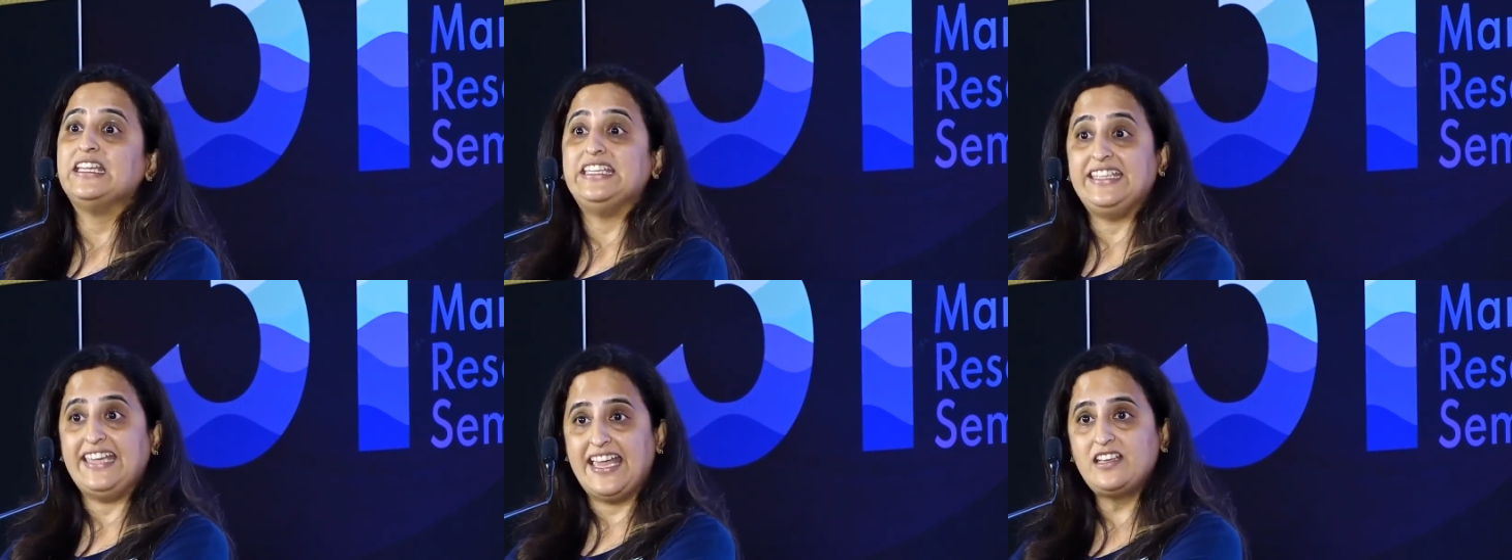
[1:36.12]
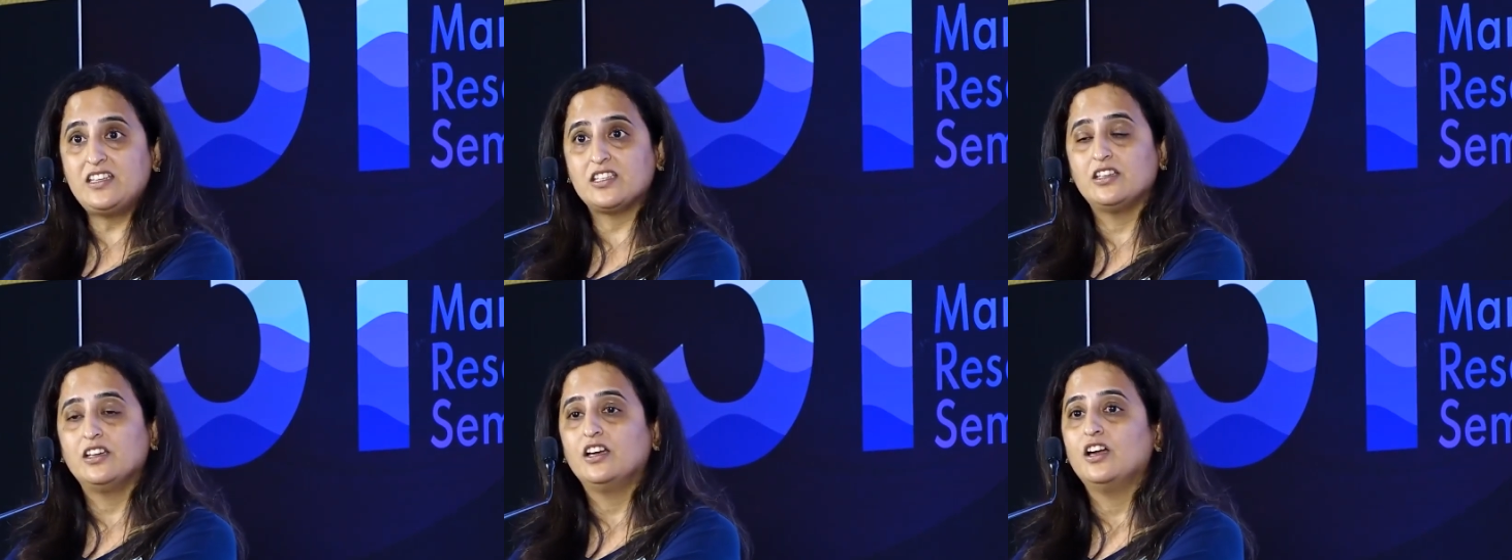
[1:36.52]

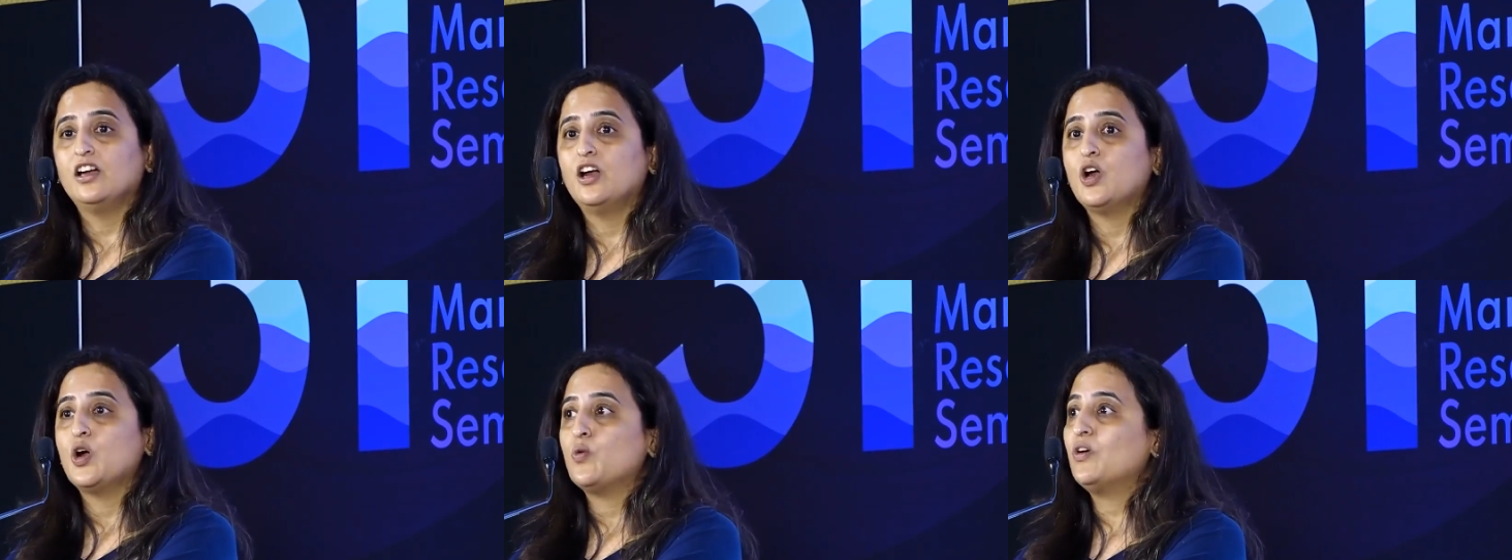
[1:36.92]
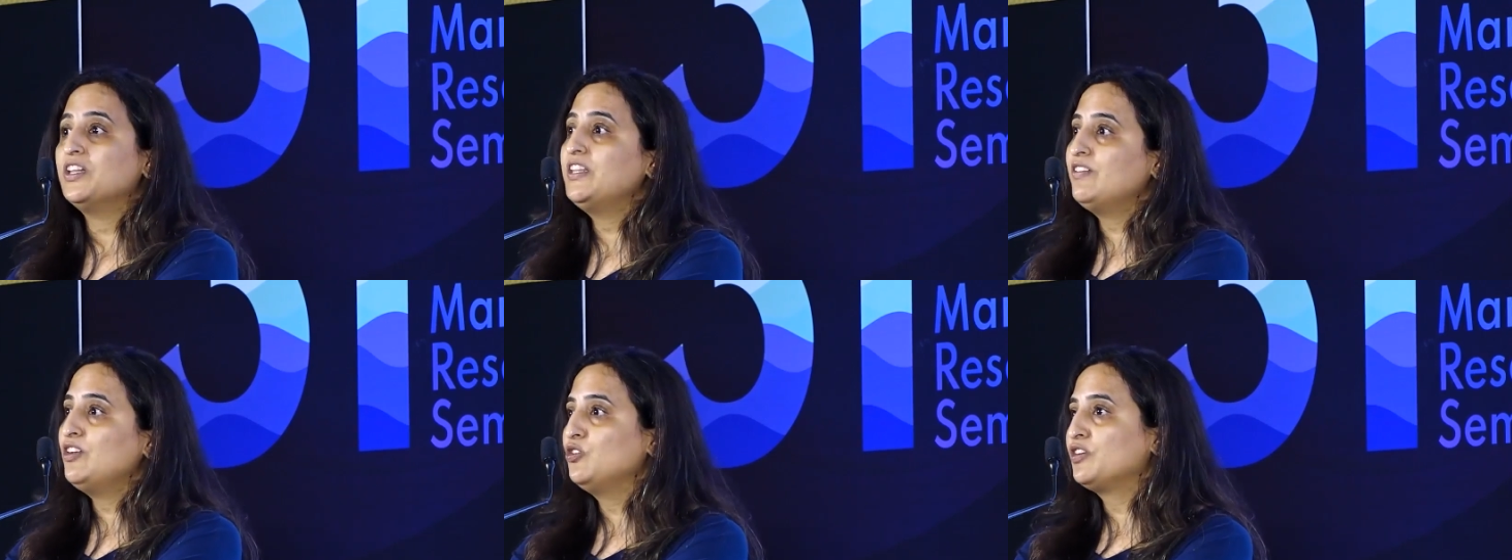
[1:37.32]
Yet, what
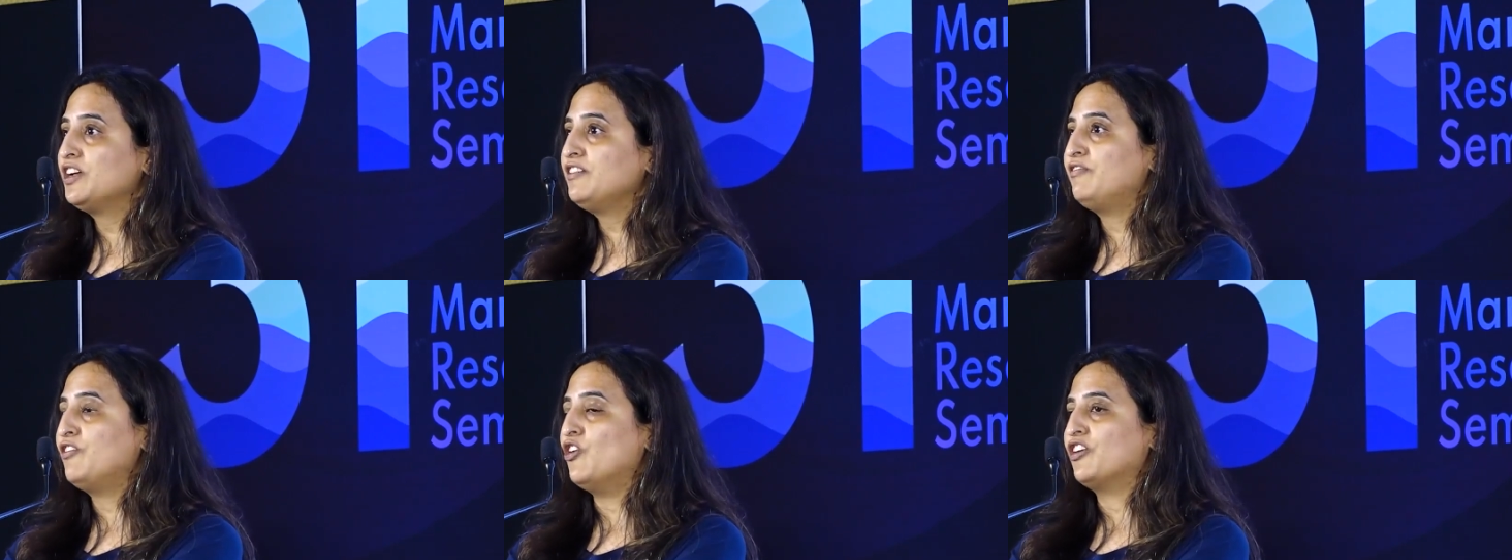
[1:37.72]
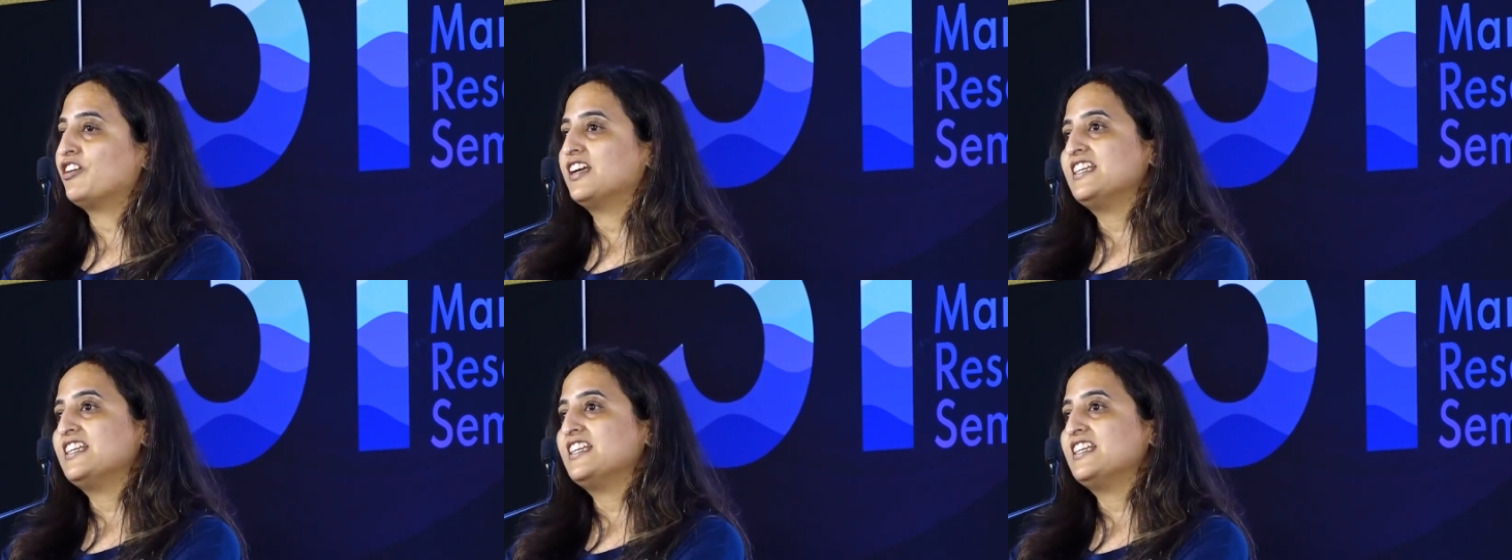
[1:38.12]
they were looking for